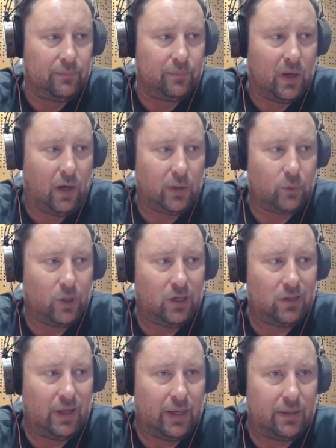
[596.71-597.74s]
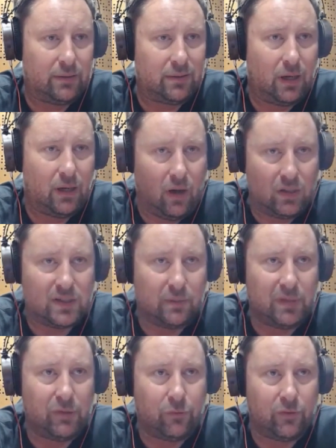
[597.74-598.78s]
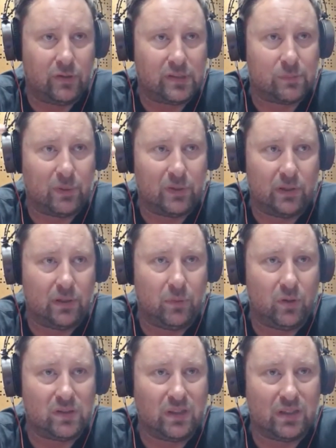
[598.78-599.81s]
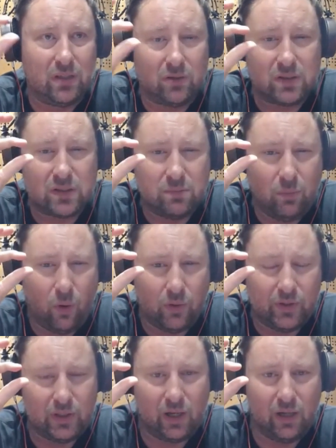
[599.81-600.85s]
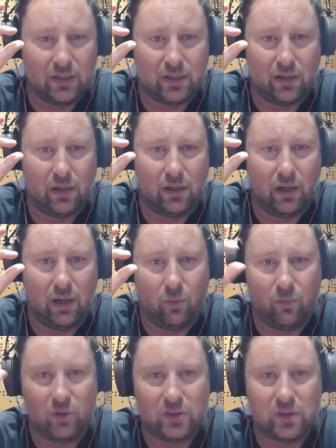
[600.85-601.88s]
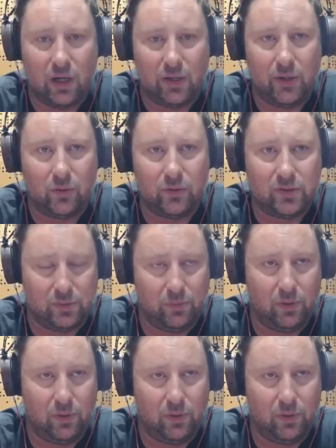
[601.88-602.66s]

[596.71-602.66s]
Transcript: hardware, then there are some differences. But in the music, those small details are almost unnoticeable.